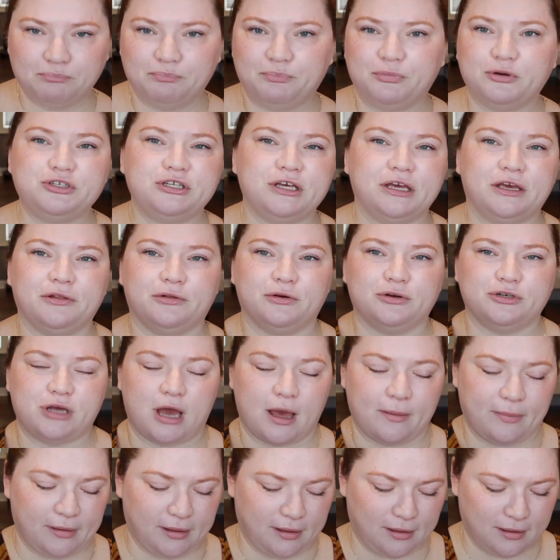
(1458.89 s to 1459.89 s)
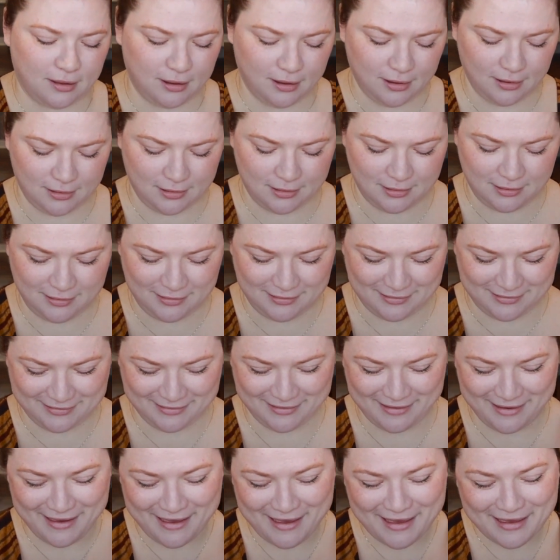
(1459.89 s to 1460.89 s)
particular topic.
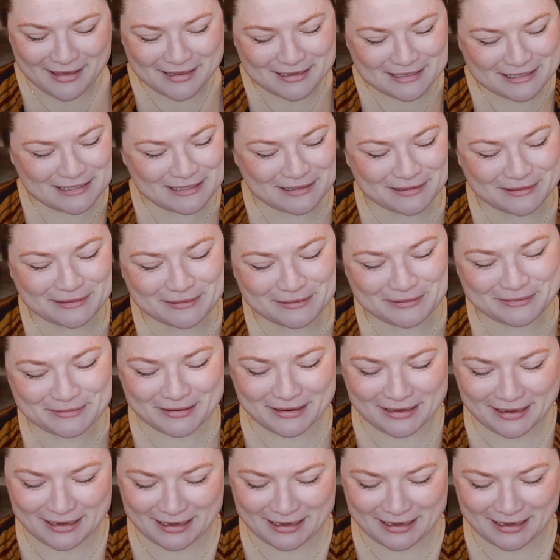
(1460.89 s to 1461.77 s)
So